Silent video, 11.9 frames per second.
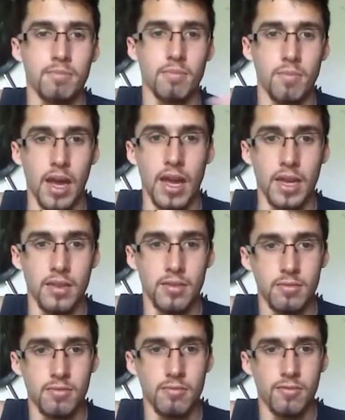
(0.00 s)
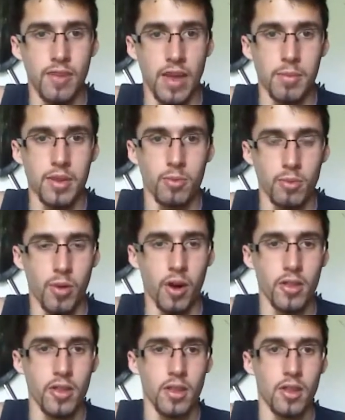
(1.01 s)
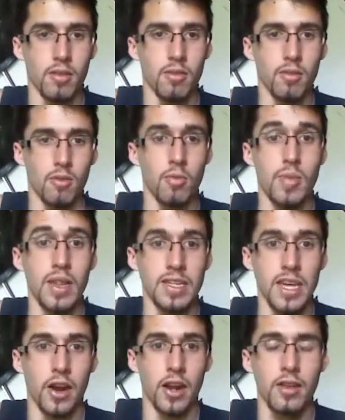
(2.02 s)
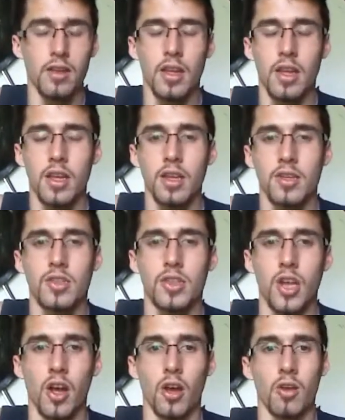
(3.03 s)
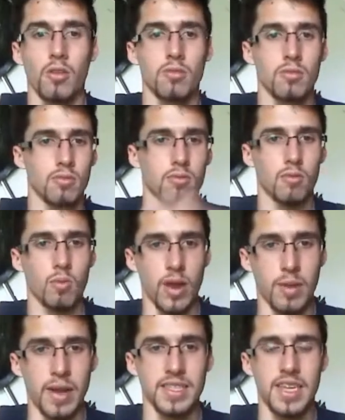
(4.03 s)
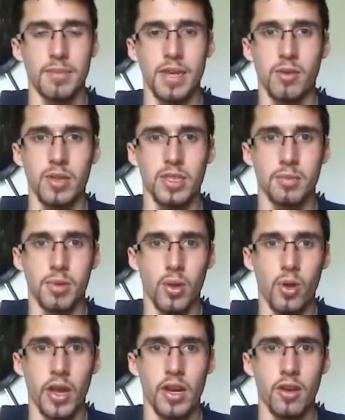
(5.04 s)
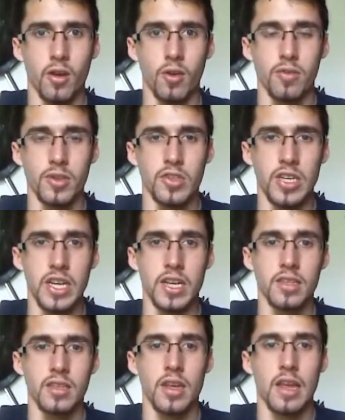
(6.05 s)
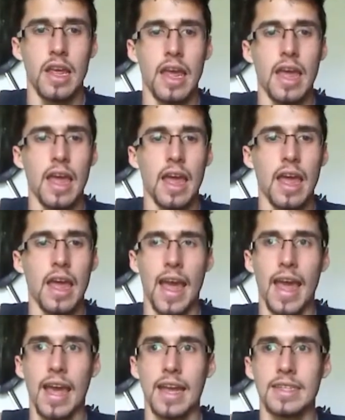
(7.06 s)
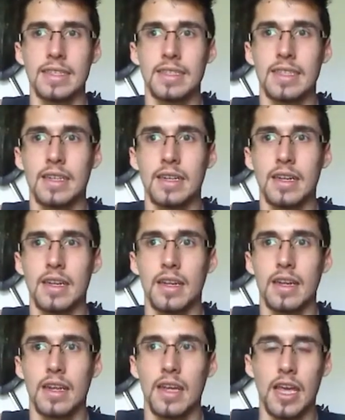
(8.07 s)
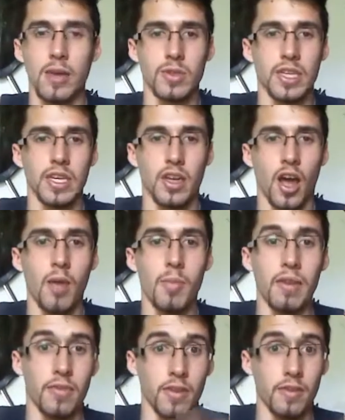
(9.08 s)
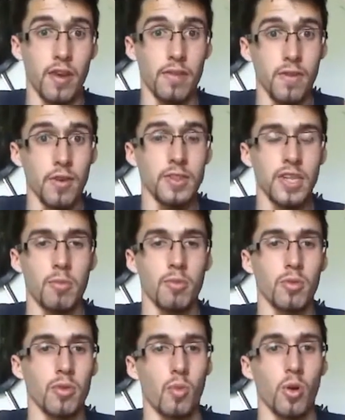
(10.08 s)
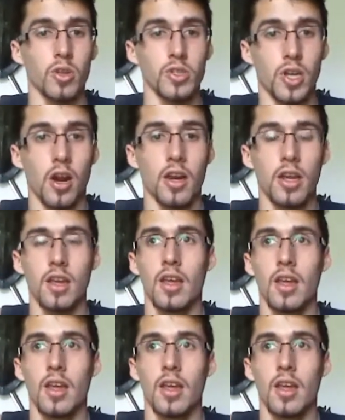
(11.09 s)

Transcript: my family were part of the military, so when my stepdad was deployed overseas, and he was in combat for the very first time when the war started,